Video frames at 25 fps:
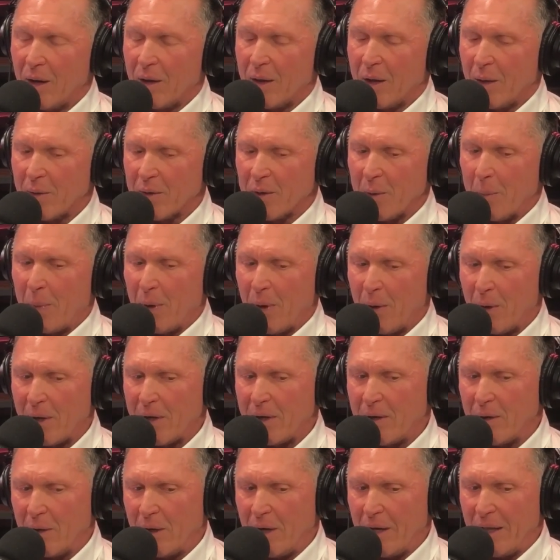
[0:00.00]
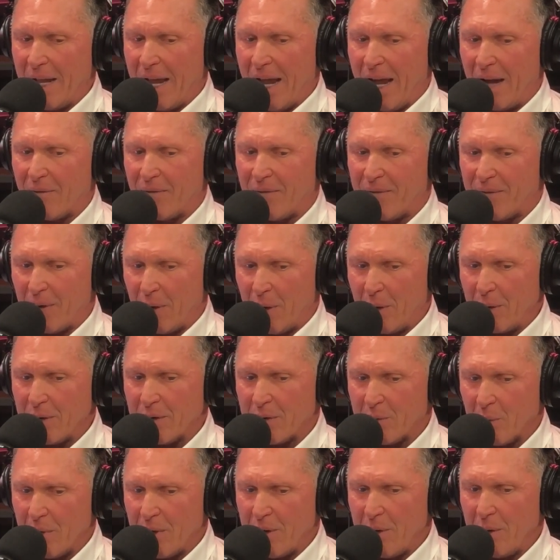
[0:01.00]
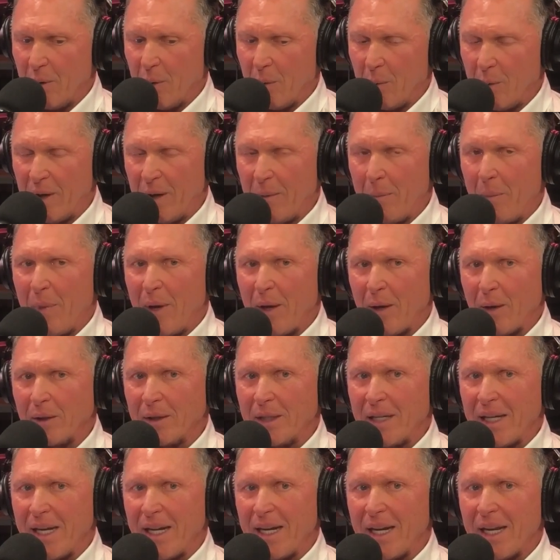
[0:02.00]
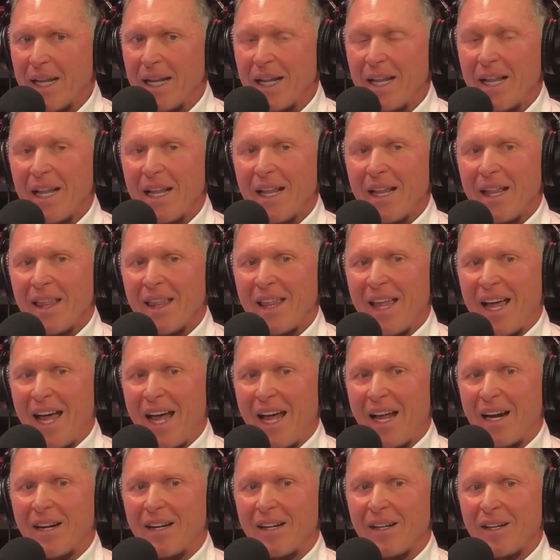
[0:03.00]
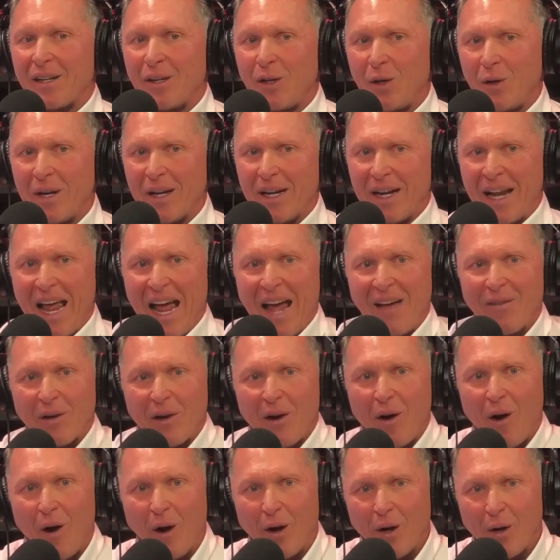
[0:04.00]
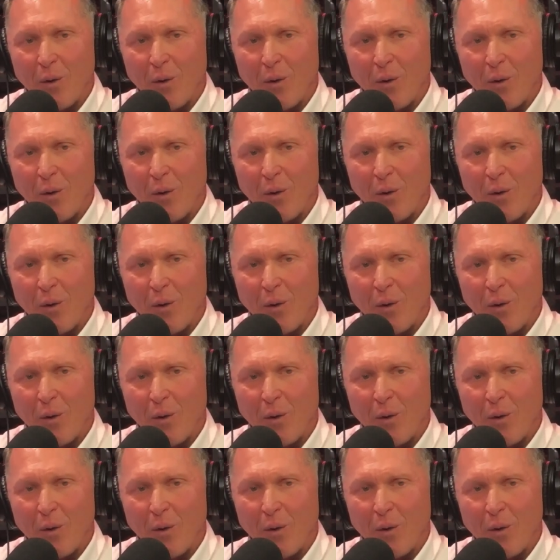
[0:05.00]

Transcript: There was a period during that first, when you're rebuilding, that you didn't have a car.